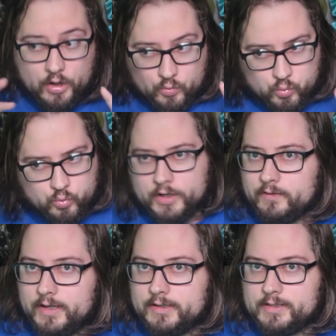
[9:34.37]

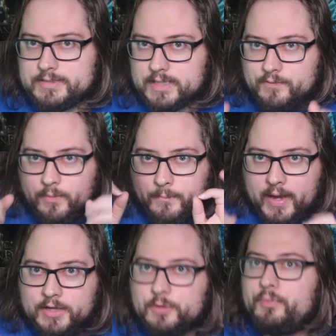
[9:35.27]
really into this and give it
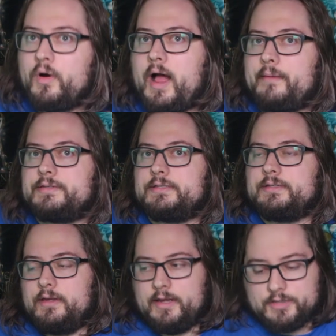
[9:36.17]
major
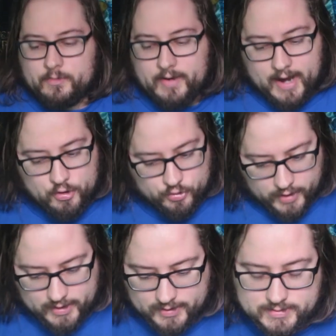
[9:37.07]
props and talk about how
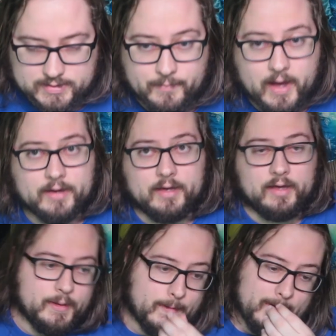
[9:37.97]
great it is in the
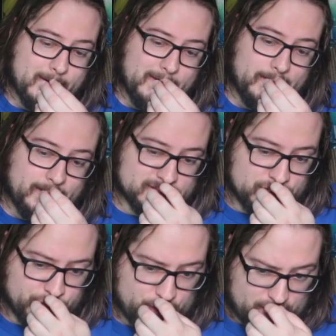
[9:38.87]
manga is
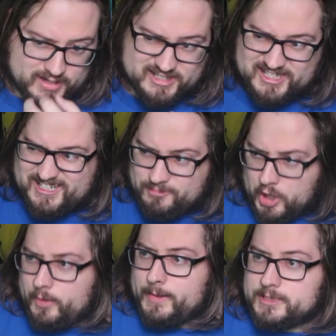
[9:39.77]
doing well because it's still
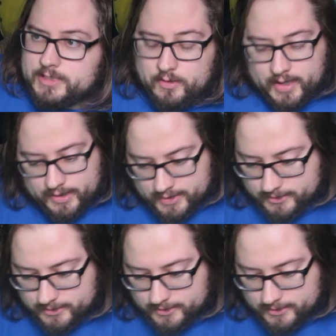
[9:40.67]
going. So I don't